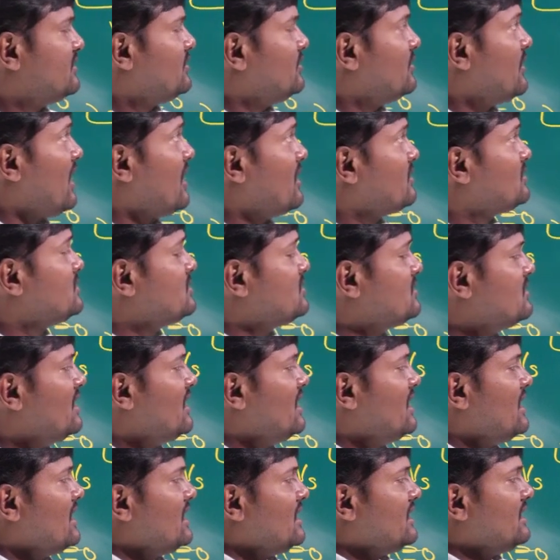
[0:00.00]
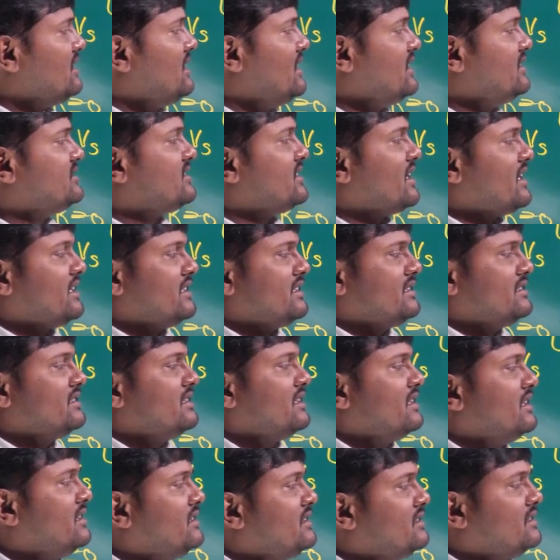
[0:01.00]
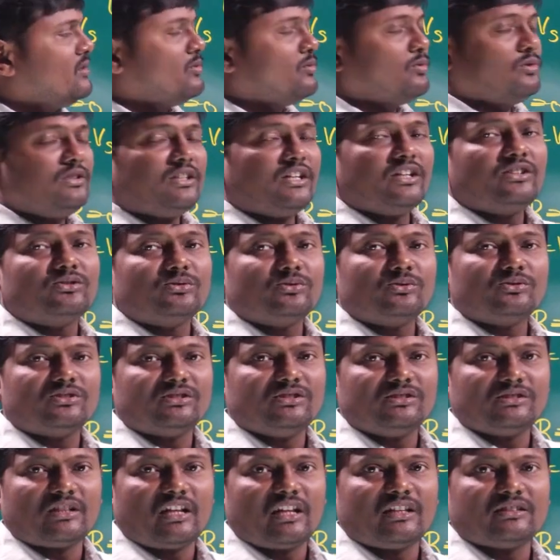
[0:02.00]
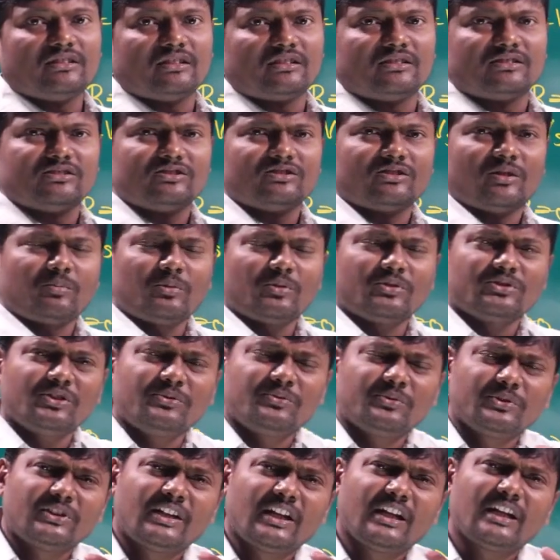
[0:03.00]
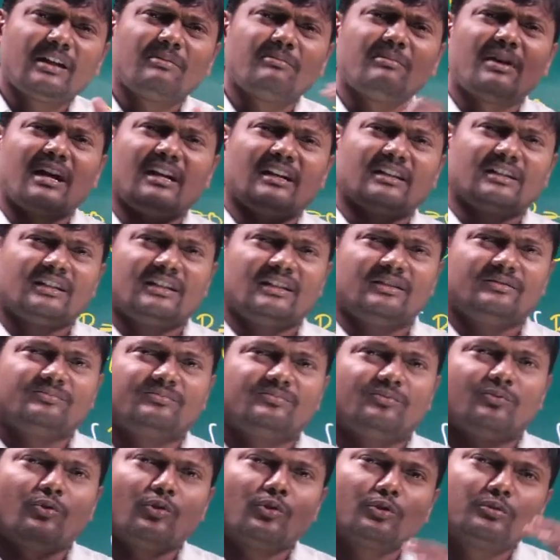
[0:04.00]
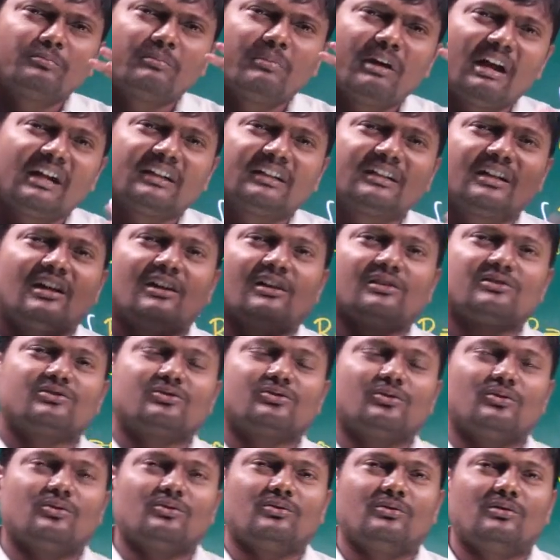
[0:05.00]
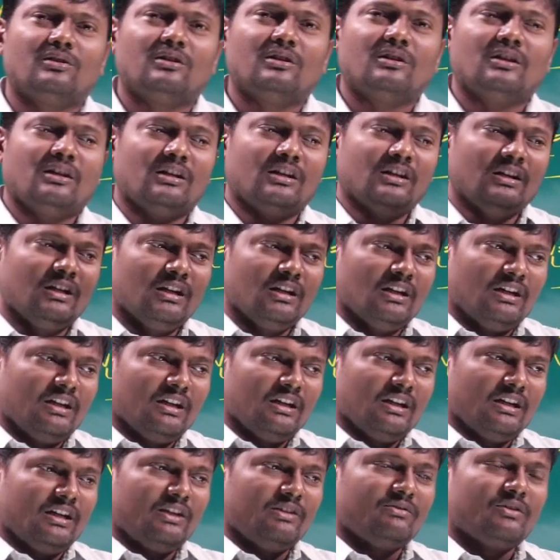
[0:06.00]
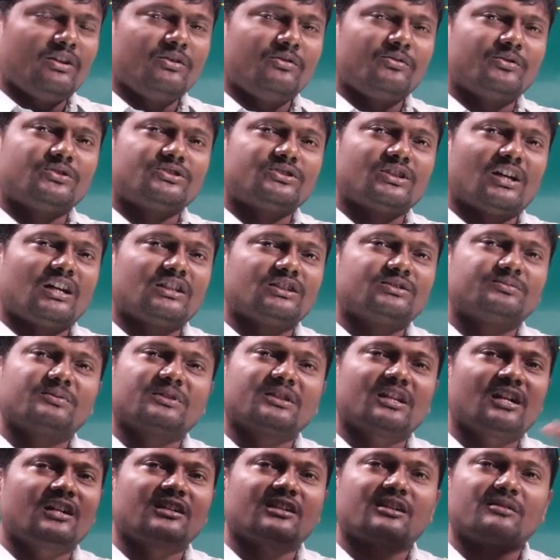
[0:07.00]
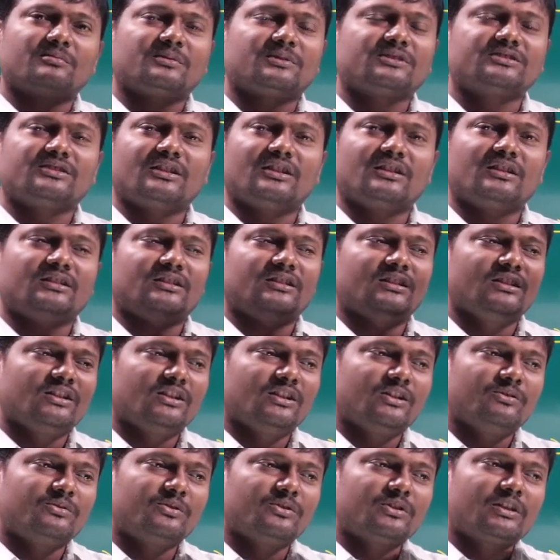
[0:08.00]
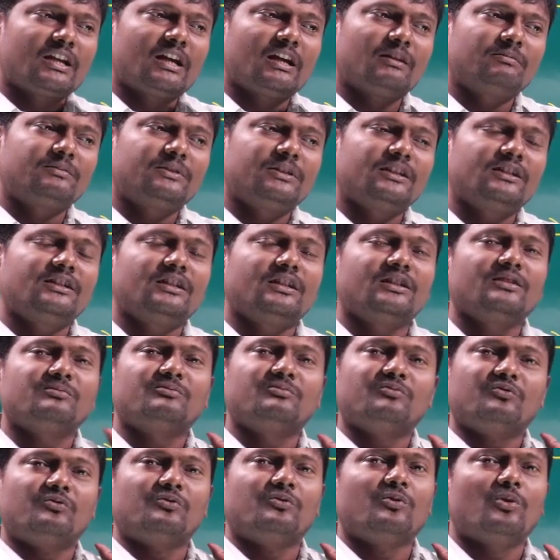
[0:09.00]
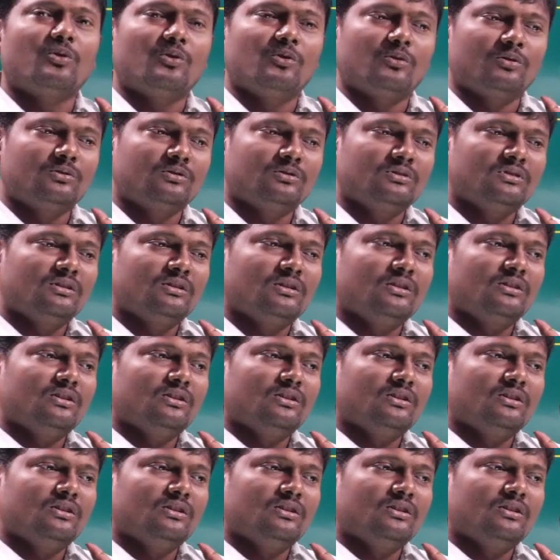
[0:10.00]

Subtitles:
the voltage source is like that. Suppose if you take a battery, phone battery also, even if you charge for 100%, if you kept it in phone,